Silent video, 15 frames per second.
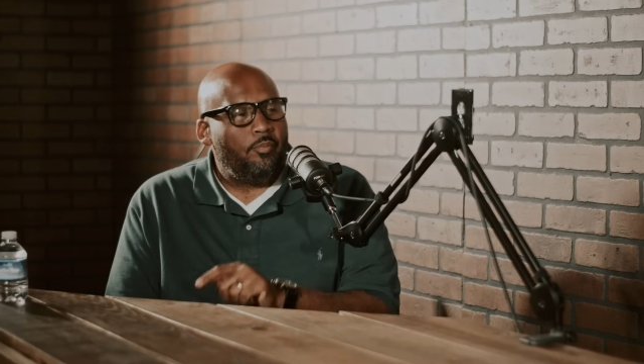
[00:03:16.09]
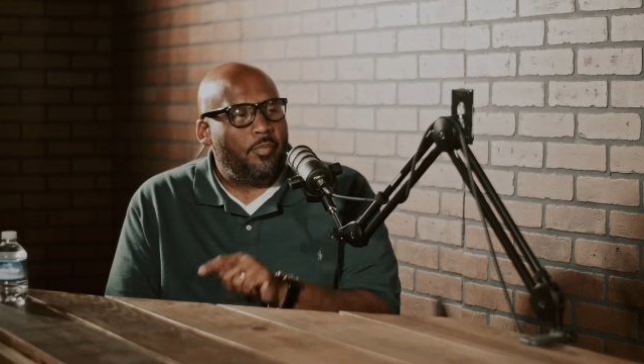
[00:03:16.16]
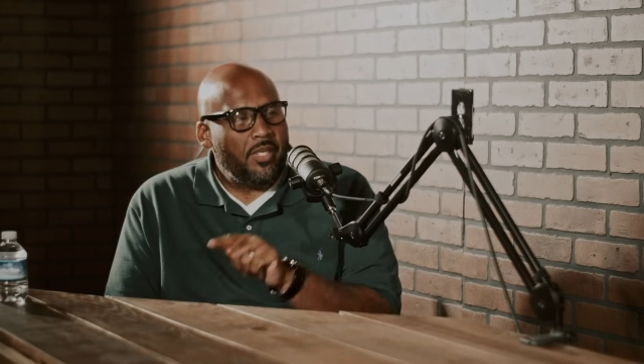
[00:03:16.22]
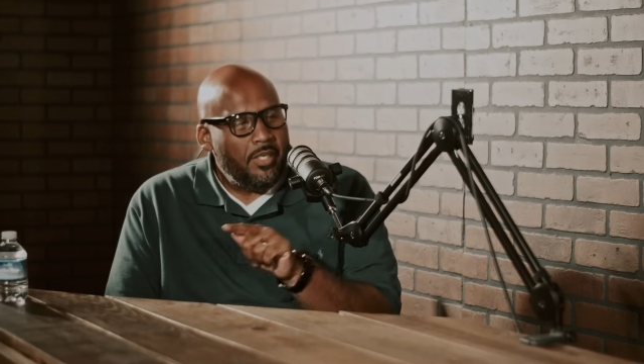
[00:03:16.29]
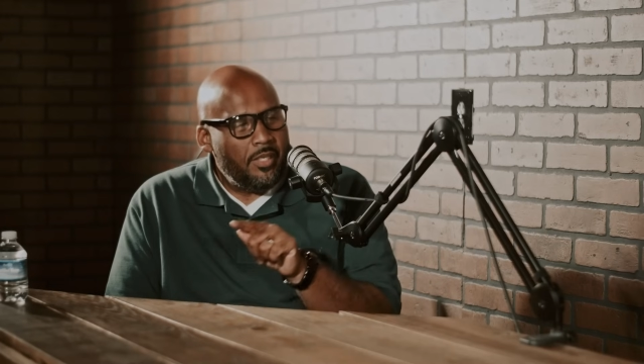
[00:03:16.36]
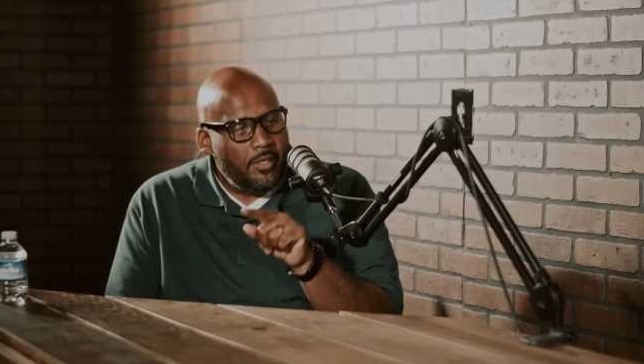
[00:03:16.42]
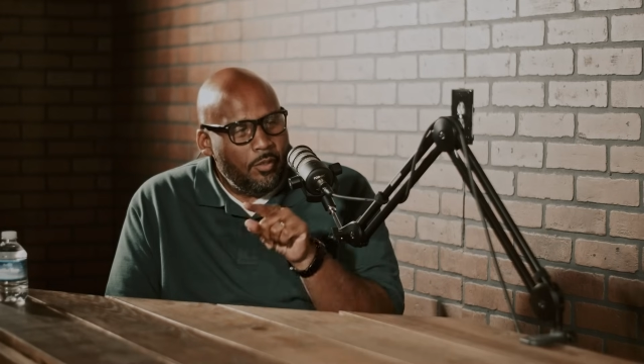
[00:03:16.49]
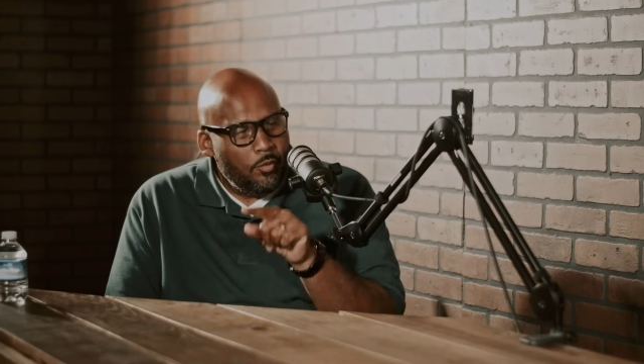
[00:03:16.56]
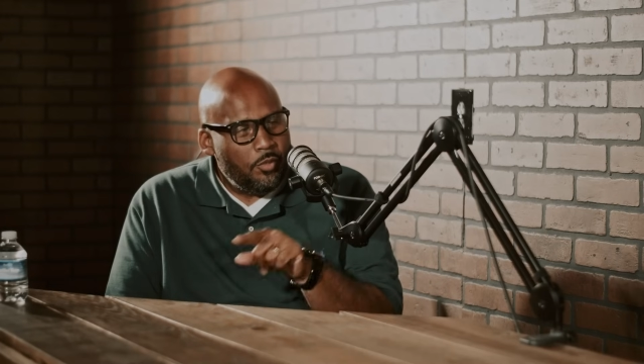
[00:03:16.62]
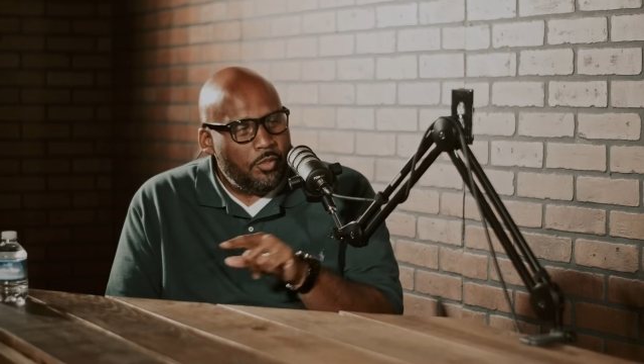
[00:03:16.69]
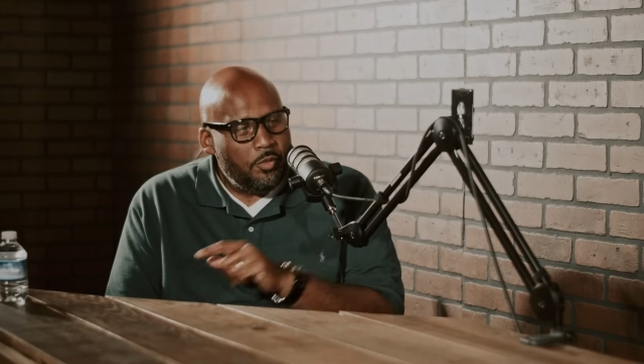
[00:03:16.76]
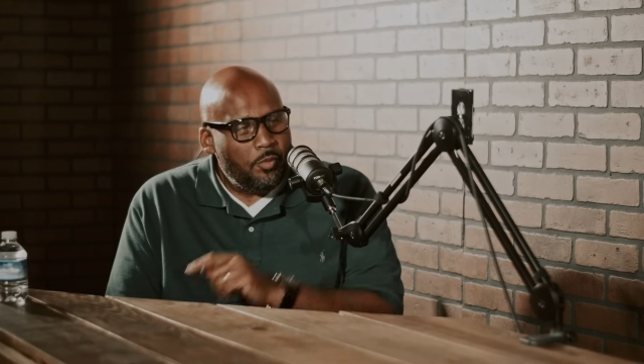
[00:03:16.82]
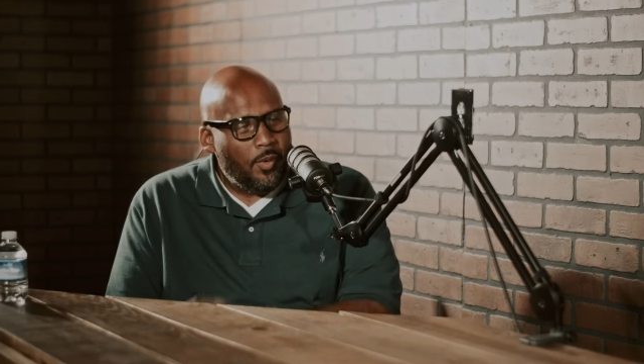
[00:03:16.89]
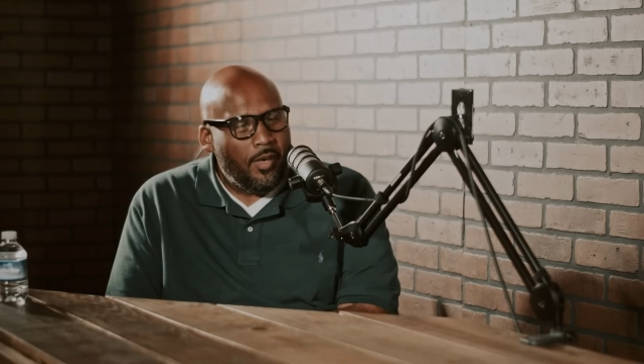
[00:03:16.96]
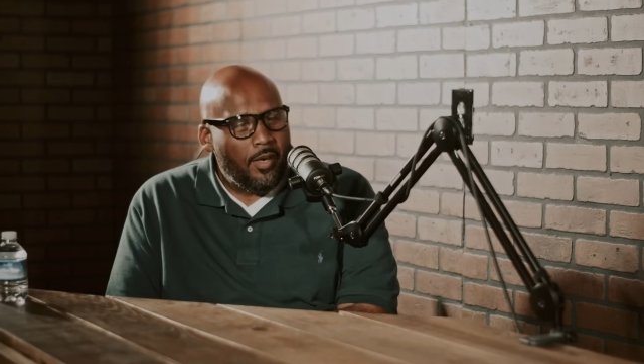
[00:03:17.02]
Be who
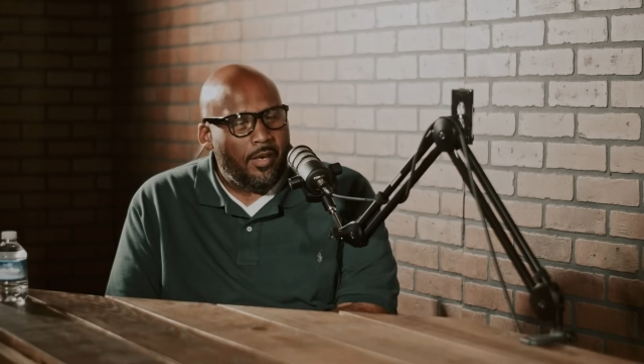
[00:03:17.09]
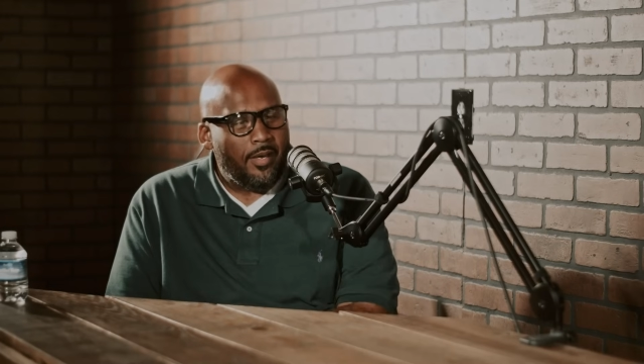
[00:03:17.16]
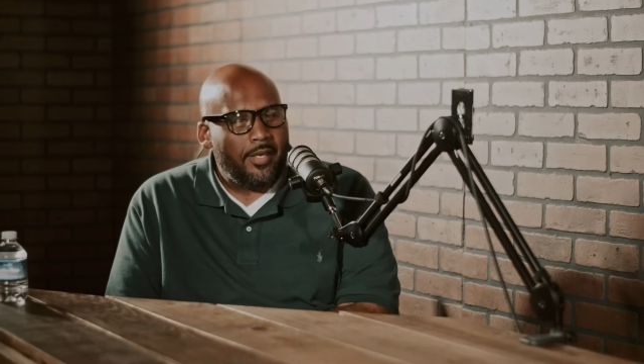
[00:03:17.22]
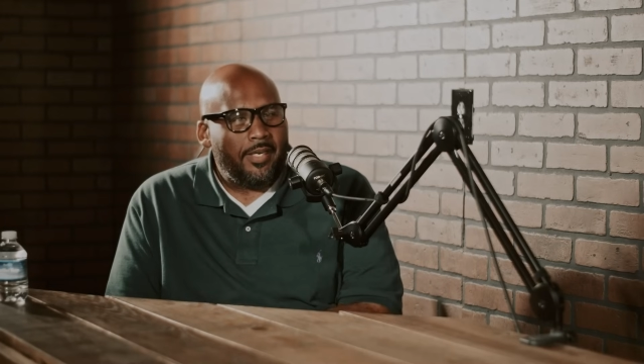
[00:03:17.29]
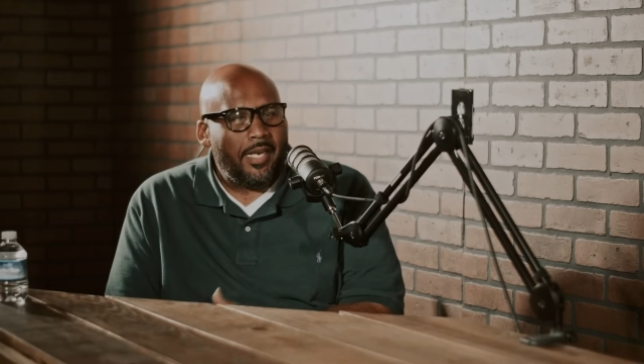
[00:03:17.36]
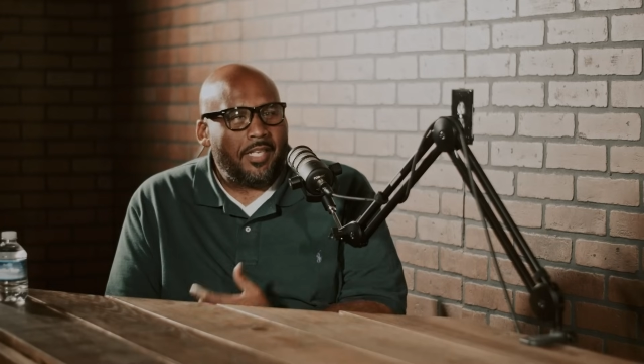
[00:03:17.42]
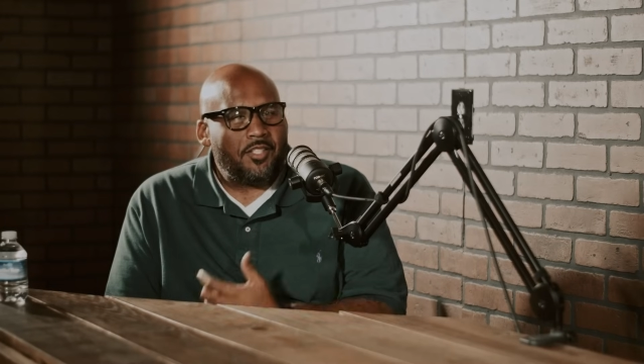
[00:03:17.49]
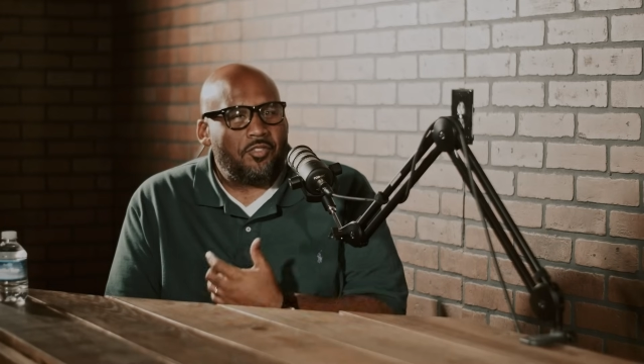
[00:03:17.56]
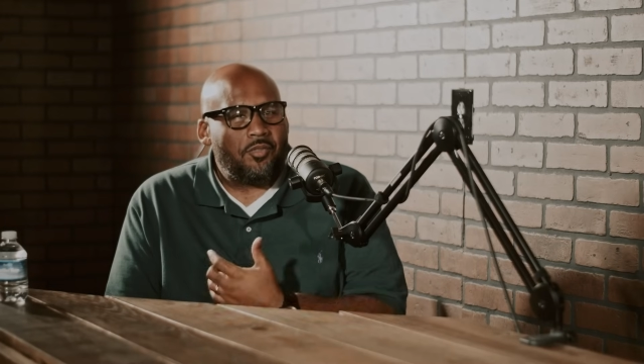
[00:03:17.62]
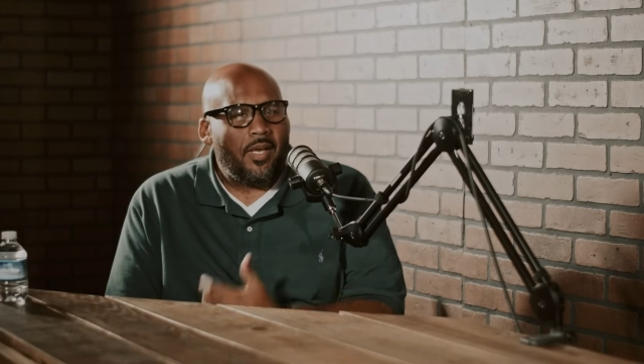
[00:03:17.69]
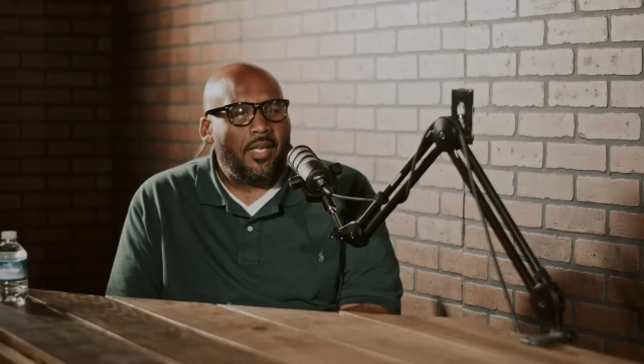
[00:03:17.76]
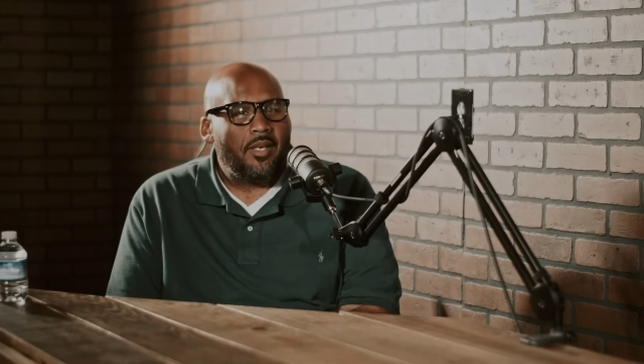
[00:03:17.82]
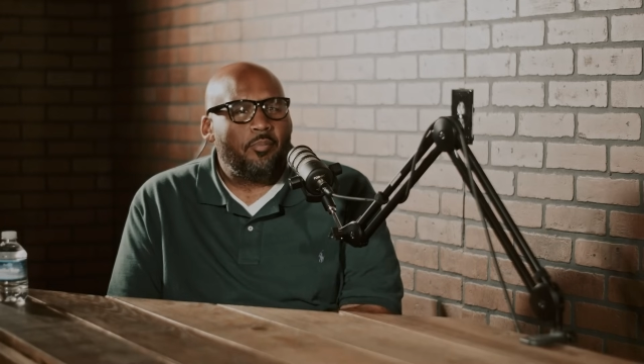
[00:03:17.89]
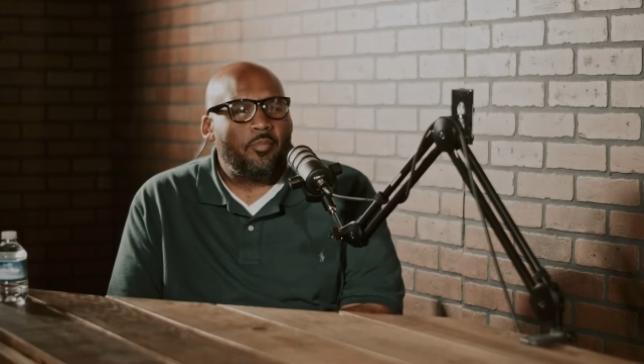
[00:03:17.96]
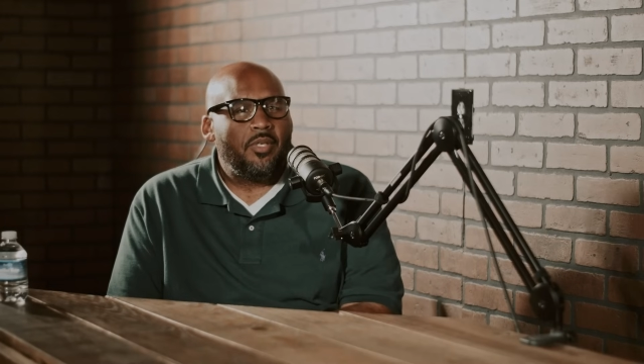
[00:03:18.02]
you are. And I
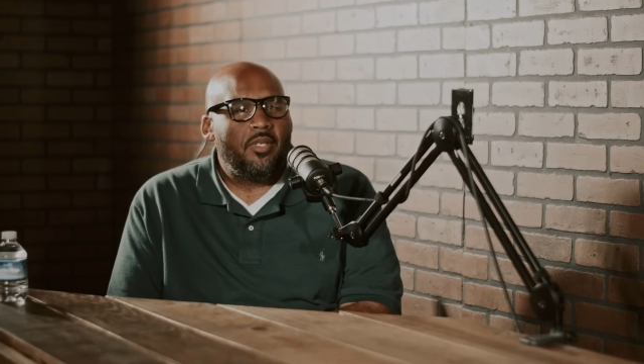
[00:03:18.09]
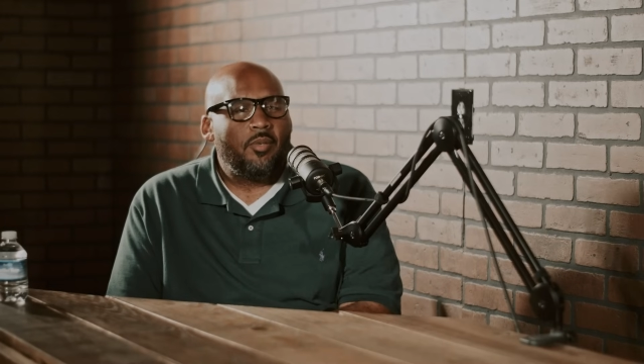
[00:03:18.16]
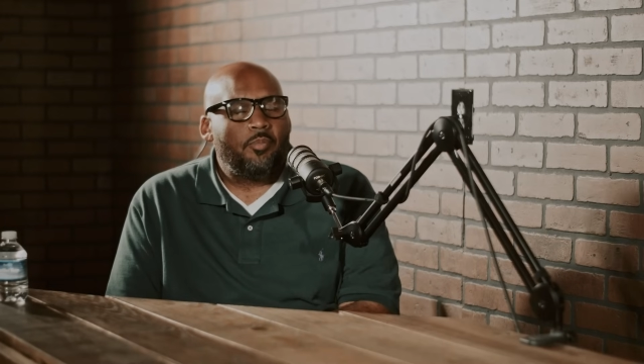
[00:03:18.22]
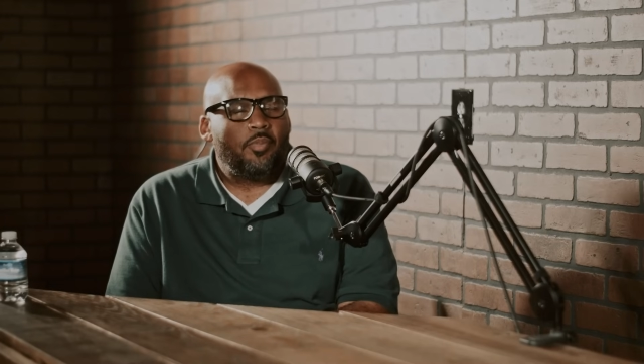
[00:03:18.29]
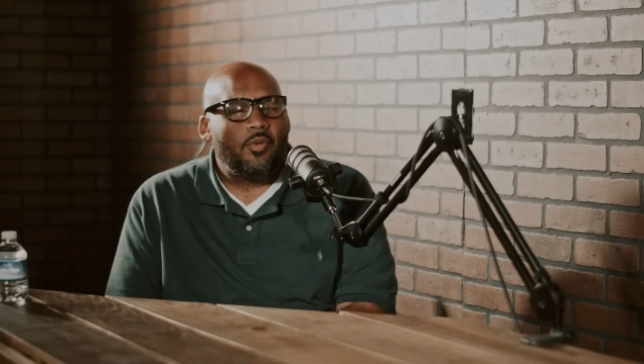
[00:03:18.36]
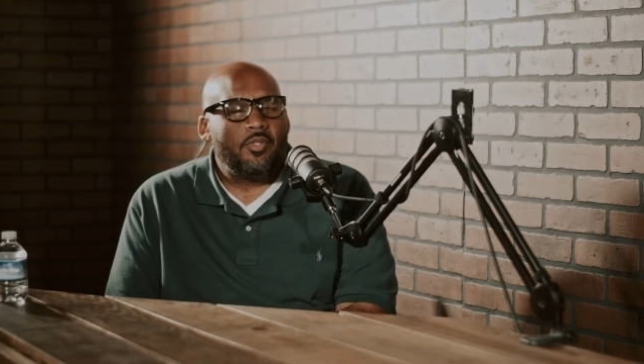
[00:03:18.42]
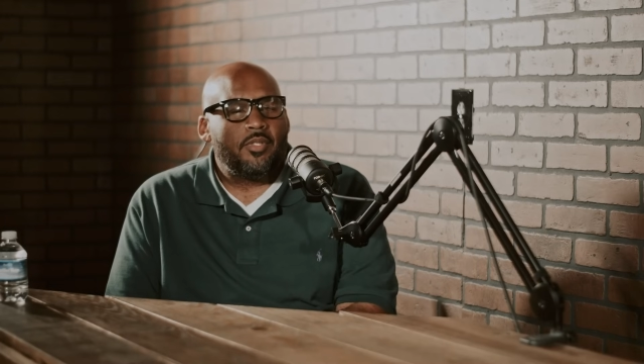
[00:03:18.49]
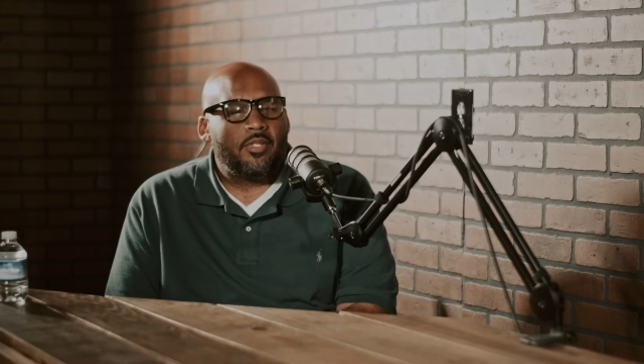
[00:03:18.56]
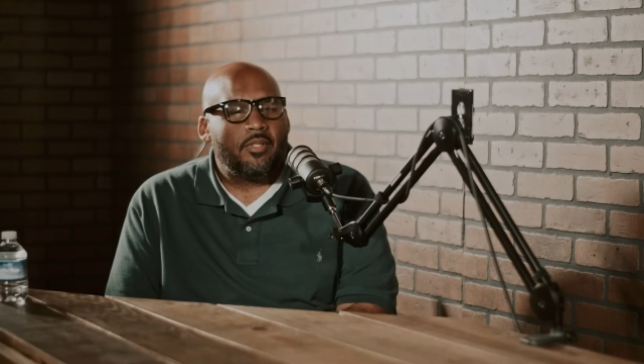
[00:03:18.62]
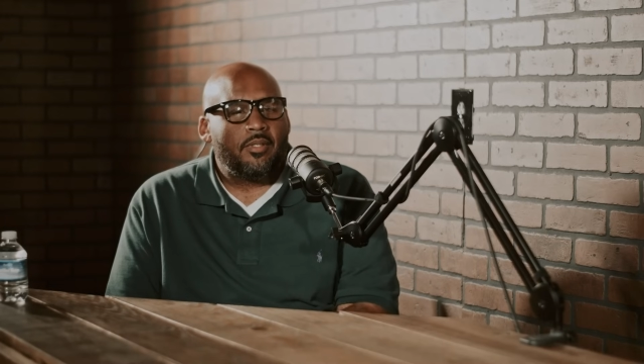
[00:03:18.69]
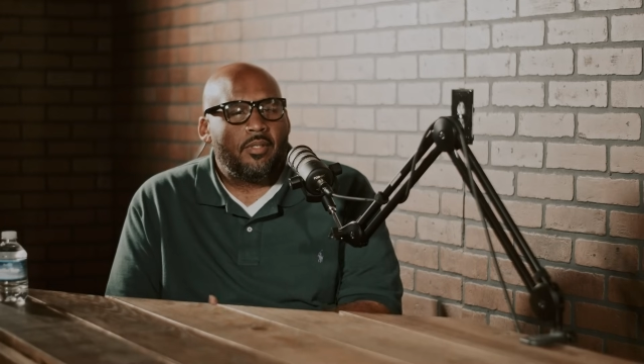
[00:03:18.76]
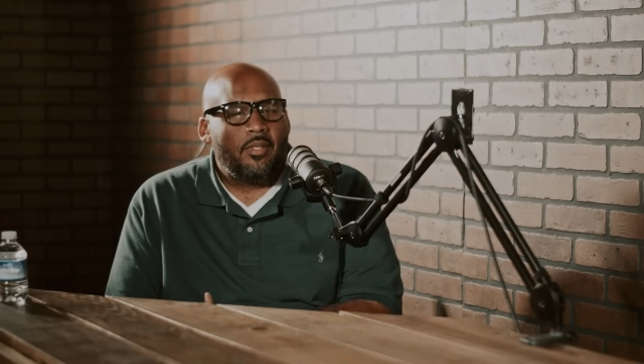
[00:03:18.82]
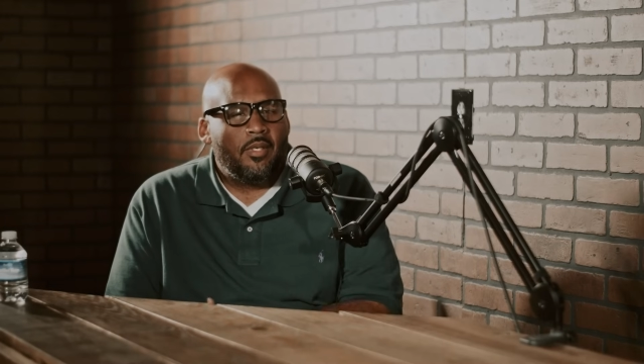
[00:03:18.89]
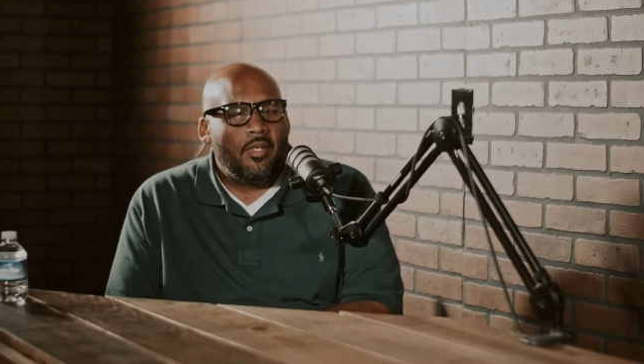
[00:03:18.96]
try to be the person